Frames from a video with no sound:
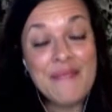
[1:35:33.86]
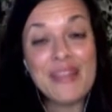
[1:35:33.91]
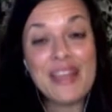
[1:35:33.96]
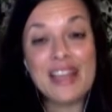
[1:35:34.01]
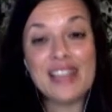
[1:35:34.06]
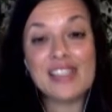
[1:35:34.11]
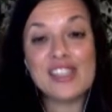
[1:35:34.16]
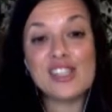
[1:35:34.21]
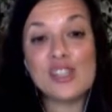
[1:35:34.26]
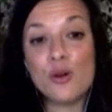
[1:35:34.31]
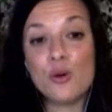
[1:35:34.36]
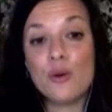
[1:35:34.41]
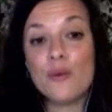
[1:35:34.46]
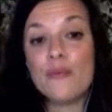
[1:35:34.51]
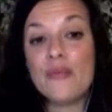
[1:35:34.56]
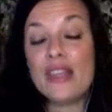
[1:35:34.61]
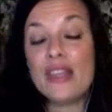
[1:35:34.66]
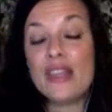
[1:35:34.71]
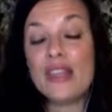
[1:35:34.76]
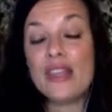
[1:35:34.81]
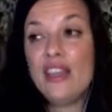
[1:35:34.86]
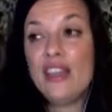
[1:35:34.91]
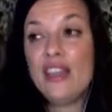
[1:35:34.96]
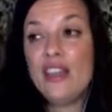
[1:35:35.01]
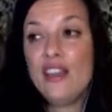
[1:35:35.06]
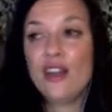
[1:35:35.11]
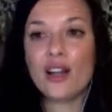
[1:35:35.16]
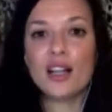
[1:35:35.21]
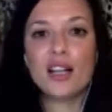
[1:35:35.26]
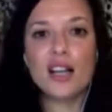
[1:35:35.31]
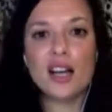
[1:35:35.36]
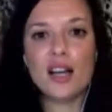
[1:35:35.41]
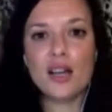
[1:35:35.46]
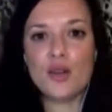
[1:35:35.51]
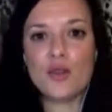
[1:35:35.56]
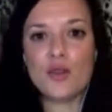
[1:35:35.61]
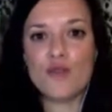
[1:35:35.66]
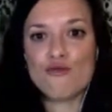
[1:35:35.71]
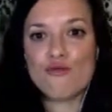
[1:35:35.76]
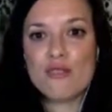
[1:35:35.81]
And so if our
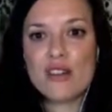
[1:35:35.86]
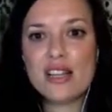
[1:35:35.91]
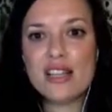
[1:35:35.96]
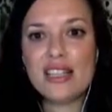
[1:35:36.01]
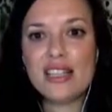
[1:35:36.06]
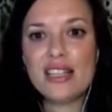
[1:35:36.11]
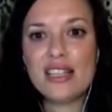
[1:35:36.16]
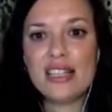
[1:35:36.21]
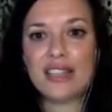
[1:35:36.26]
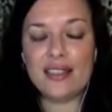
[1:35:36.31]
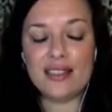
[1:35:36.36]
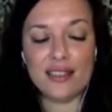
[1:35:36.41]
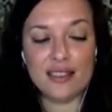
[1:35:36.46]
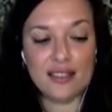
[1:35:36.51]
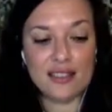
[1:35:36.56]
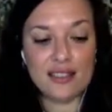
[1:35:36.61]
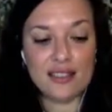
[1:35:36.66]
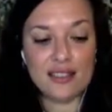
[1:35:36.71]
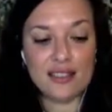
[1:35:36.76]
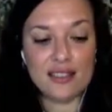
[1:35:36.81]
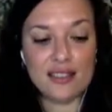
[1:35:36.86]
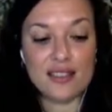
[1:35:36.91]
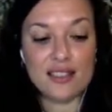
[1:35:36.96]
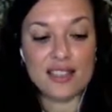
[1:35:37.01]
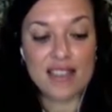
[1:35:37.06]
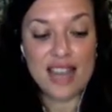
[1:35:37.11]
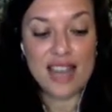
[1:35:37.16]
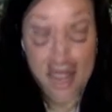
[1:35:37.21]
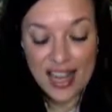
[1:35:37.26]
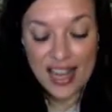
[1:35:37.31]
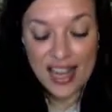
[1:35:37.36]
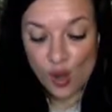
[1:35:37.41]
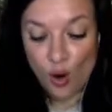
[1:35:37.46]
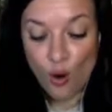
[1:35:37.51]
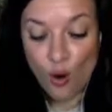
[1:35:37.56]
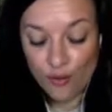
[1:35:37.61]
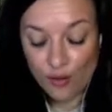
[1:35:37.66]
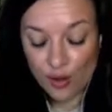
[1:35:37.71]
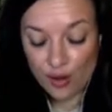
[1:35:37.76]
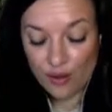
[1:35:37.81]
gut really takes
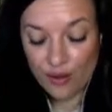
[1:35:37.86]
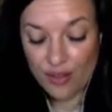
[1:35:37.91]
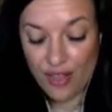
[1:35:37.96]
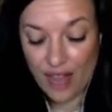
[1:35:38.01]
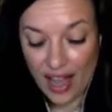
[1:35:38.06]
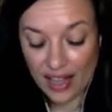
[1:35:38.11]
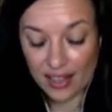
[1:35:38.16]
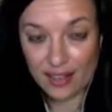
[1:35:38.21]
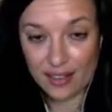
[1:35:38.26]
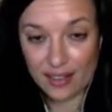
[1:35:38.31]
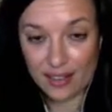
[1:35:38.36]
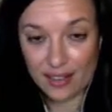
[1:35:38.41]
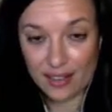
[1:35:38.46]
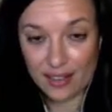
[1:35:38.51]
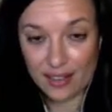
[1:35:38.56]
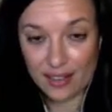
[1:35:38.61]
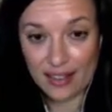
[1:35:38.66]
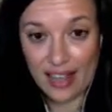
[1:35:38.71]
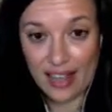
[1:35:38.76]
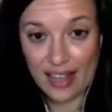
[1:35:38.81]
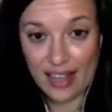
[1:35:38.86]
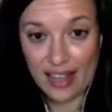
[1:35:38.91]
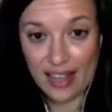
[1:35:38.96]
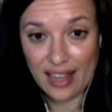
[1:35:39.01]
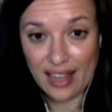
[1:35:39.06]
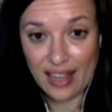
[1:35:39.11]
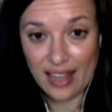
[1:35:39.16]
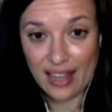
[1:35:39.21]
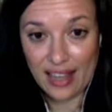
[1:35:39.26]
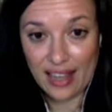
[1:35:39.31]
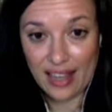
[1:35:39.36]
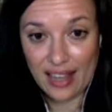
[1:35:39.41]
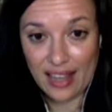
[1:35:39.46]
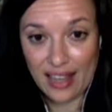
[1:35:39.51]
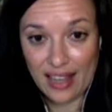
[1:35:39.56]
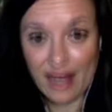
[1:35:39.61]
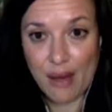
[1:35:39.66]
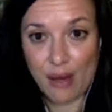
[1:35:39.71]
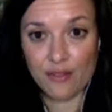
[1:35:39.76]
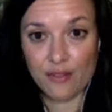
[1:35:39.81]
over that amount
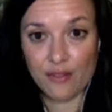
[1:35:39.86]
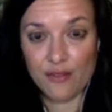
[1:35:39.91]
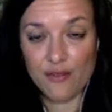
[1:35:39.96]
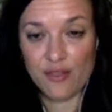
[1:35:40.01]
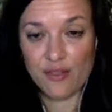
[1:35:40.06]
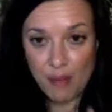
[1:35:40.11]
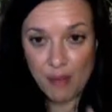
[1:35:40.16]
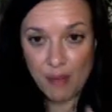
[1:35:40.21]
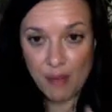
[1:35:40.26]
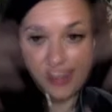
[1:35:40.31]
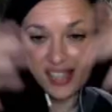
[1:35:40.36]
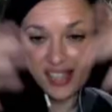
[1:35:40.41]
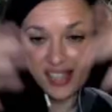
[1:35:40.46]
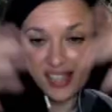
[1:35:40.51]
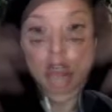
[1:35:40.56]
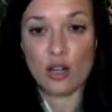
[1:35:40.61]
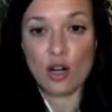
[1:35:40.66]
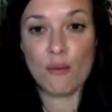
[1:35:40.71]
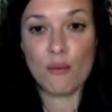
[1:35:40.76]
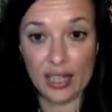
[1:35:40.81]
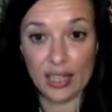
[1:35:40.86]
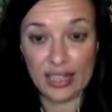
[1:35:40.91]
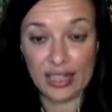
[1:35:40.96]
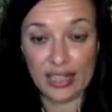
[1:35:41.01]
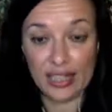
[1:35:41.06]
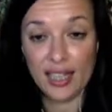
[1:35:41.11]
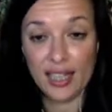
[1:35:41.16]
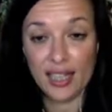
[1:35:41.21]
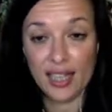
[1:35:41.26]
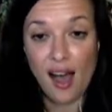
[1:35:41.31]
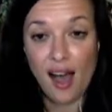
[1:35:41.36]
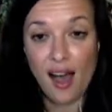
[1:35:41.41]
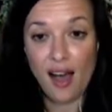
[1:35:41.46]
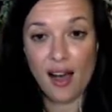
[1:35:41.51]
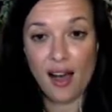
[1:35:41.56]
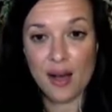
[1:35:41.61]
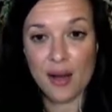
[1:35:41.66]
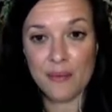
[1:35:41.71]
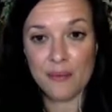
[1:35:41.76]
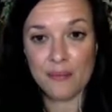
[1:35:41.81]
of space in our body,
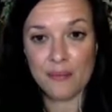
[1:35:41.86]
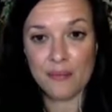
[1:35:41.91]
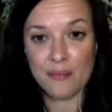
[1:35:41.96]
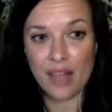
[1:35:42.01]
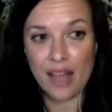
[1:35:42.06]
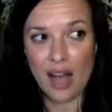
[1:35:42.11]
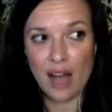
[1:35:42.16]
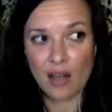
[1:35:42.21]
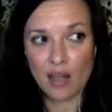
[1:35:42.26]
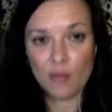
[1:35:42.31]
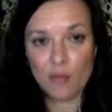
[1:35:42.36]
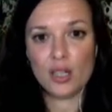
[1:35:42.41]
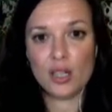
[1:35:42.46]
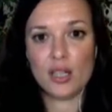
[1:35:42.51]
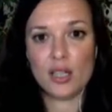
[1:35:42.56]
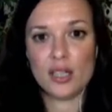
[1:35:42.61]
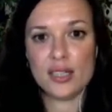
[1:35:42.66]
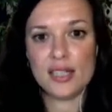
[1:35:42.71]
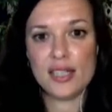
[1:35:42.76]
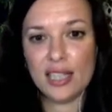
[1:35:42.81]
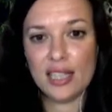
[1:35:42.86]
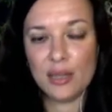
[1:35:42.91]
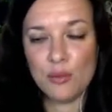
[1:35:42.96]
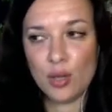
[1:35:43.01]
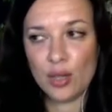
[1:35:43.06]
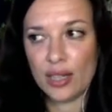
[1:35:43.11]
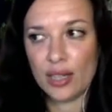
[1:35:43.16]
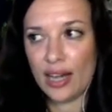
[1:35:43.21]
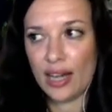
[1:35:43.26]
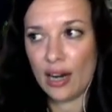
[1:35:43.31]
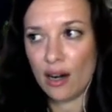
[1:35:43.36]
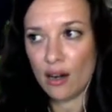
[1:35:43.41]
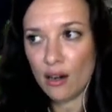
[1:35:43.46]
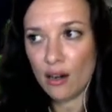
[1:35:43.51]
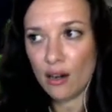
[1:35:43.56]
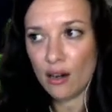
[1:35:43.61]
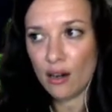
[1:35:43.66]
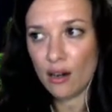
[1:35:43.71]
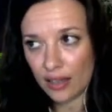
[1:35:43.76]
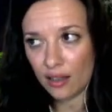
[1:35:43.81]
how come we're not taking more care
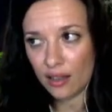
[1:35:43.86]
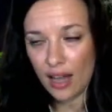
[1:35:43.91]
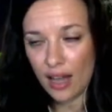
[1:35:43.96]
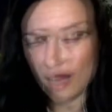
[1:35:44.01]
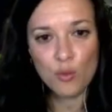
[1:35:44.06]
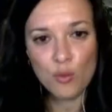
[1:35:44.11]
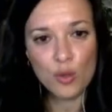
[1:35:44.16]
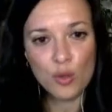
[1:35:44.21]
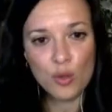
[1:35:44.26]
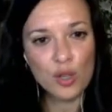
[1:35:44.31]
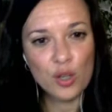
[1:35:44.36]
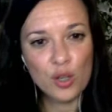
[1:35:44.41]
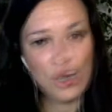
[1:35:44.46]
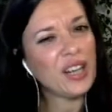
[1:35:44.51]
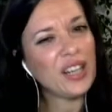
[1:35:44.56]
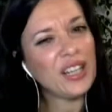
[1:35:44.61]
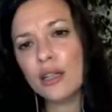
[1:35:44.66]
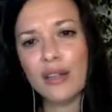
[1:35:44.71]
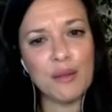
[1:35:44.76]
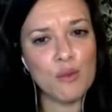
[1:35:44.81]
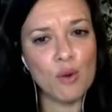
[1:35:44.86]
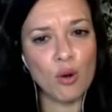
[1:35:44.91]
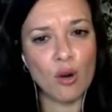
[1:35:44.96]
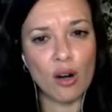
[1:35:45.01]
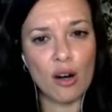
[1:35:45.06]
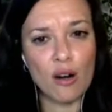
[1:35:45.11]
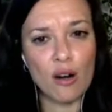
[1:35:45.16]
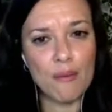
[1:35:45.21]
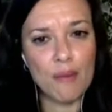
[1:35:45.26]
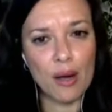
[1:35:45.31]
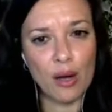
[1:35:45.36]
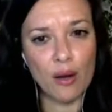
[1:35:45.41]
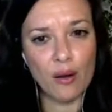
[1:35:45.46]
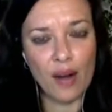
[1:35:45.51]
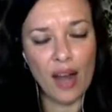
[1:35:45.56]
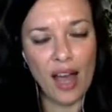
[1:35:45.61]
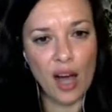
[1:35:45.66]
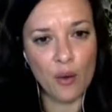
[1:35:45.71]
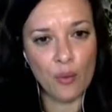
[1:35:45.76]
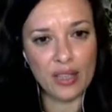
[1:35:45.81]
of it? How come we're not hearing more about
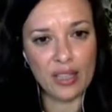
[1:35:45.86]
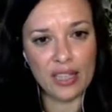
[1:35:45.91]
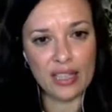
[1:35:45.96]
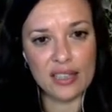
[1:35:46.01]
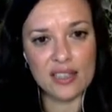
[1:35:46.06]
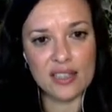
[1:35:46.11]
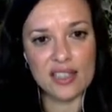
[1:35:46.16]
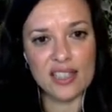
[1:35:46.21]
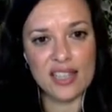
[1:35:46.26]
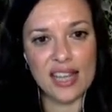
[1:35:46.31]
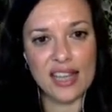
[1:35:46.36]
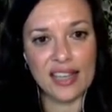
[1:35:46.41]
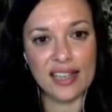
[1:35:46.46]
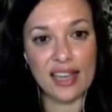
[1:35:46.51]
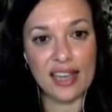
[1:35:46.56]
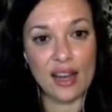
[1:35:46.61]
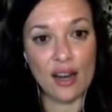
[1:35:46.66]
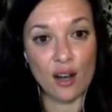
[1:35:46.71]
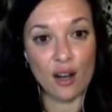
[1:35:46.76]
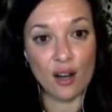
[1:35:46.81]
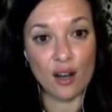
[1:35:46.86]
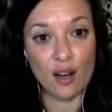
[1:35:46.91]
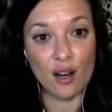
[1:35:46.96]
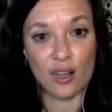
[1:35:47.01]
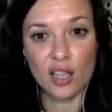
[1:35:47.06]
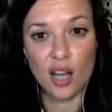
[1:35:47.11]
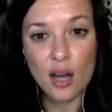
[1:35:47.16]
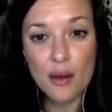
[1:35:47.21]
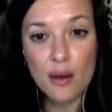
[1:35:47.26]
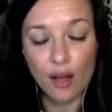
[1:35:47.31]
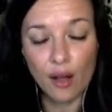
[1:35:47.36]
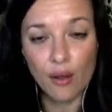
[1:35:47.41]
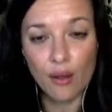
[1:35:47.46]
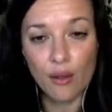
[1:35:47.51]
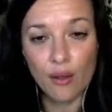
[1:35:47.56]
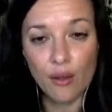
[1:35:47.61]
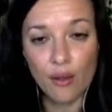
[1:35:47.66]
how we need to take care of that gut health?